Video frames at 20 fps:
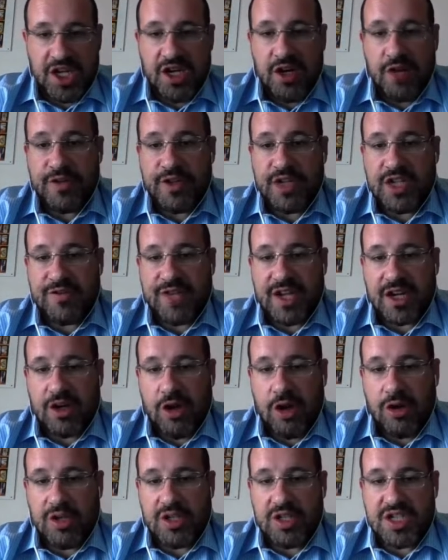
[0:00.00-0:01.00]
innovative
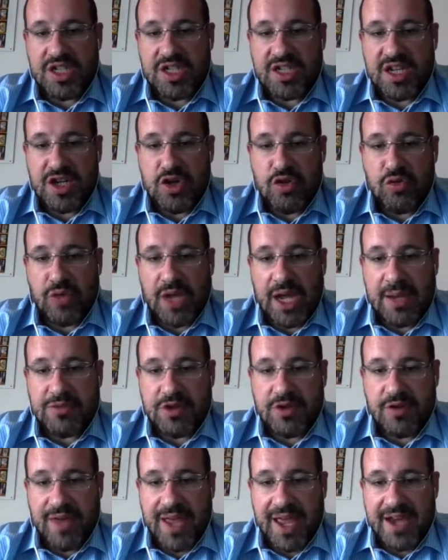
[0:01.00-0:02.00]
technologies and new
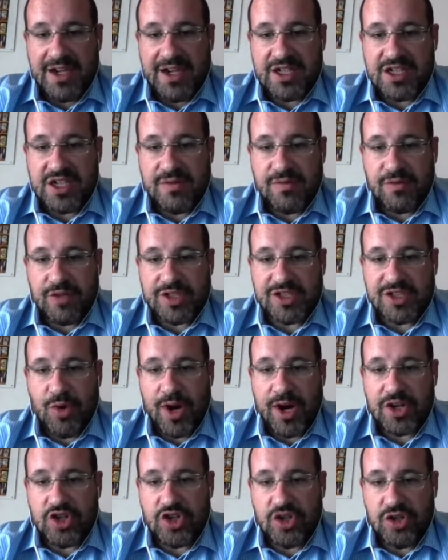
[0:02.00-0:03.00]
types of energy
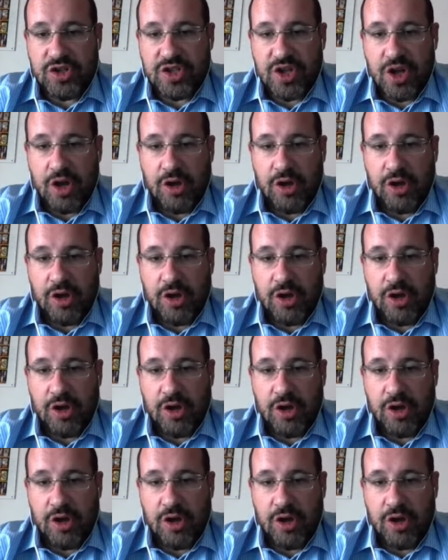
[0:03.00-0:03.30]
infrastructures,